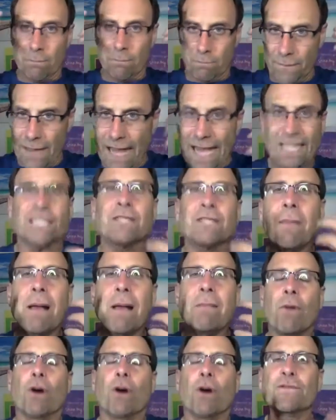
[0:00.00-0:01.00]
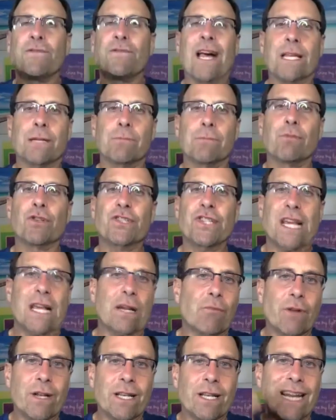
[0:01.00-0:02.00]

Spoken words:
That's my most valuable secret, and